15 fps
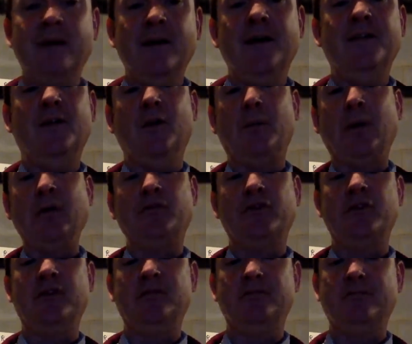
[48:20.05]
And there are a bunch
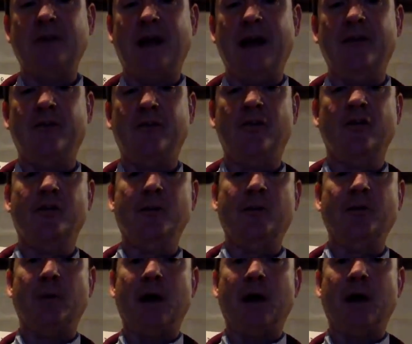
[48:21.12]
of answers, but the